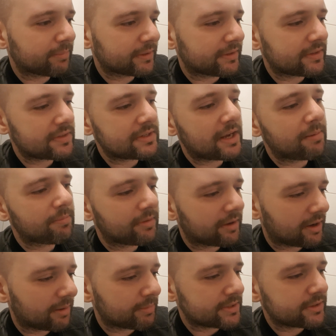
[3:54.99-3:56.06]
But at the same
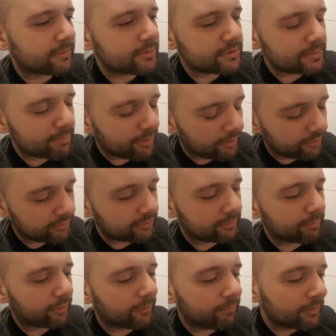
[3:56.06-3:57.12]
time, it's almost
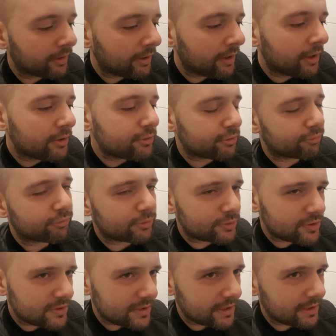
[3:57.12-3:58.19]
impossible to
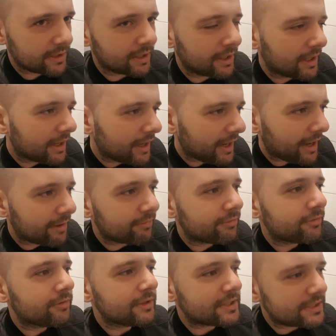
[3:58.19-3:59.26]
foresee every